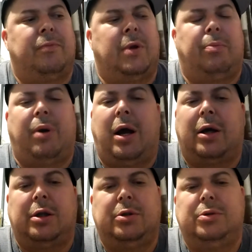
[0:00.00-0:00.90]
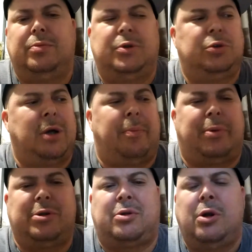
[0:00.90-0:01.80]
LeBron could drop
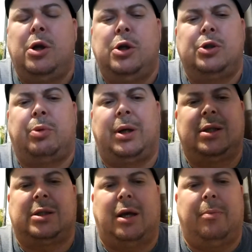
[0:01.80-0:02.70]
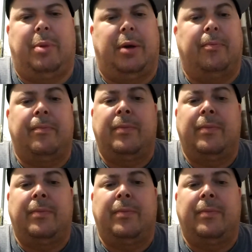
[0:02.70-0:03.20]
his 27, but